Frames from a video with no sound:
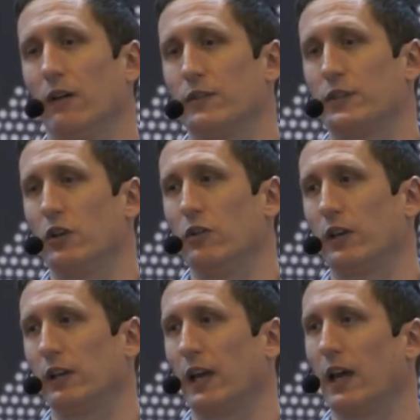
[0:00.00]
so you
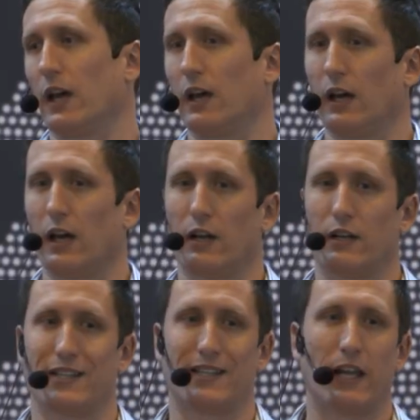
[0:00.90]
can get an
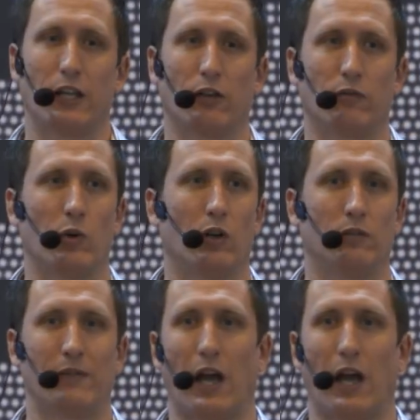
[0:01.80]
understanding of, well,